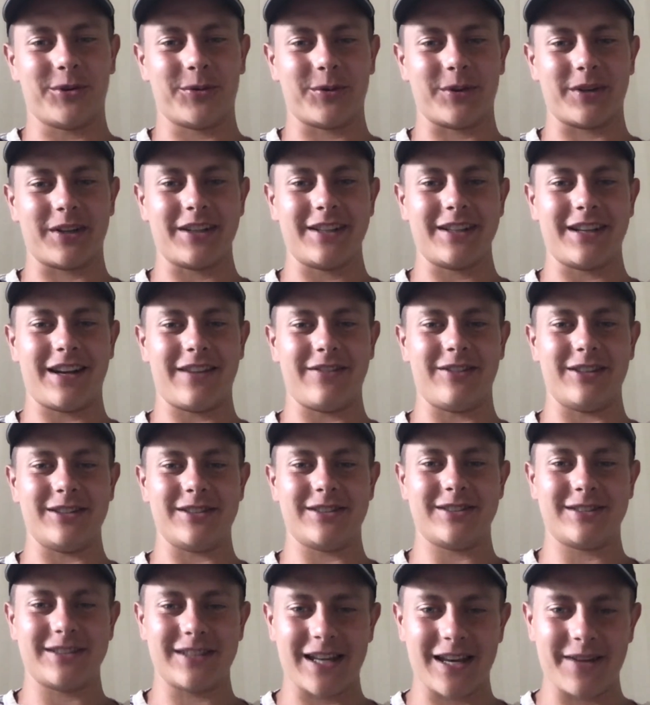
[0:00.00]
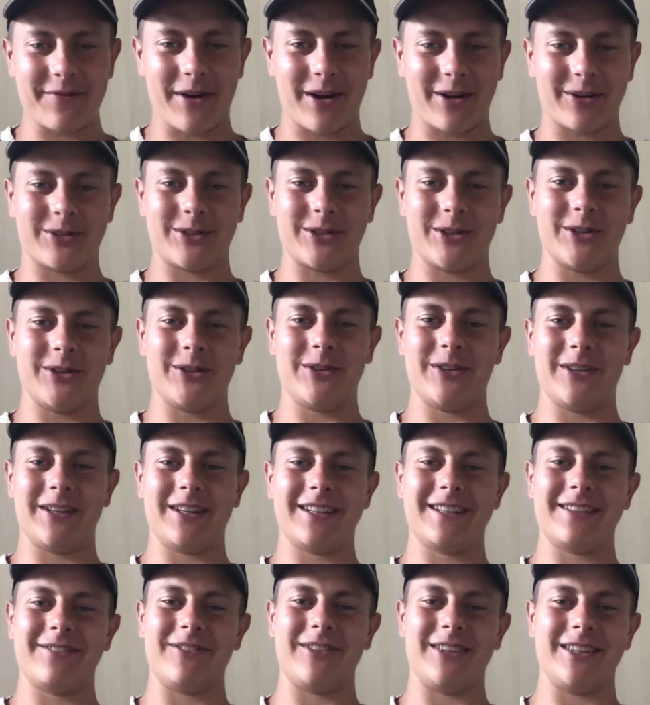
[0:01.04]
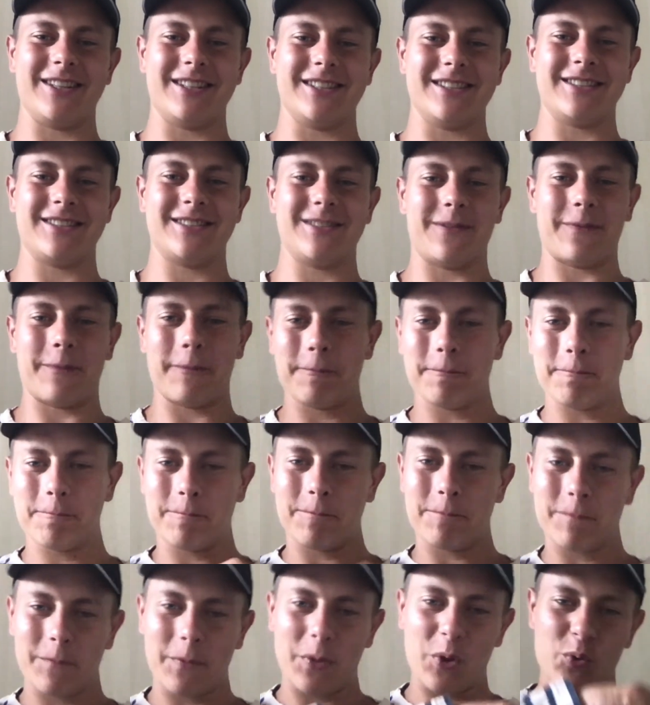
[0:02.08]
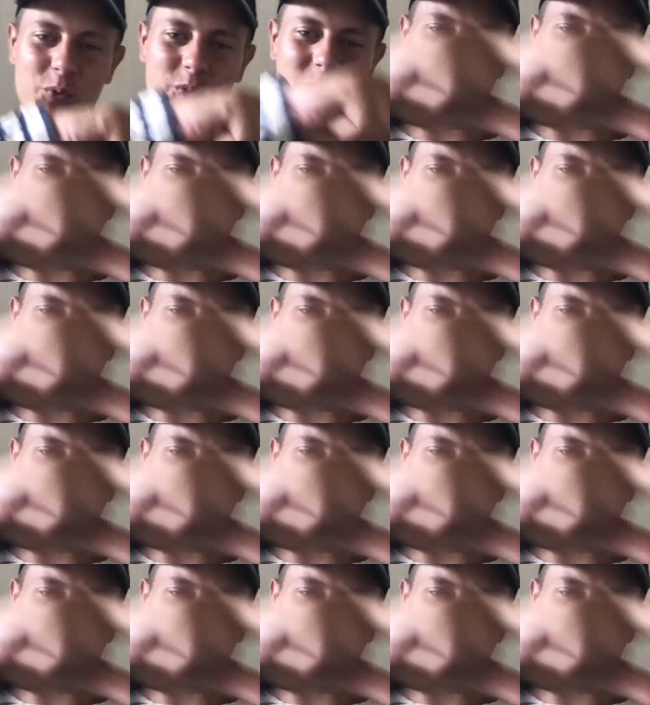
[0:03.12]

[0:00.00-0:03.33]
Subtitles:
we're gonna have the same outro because we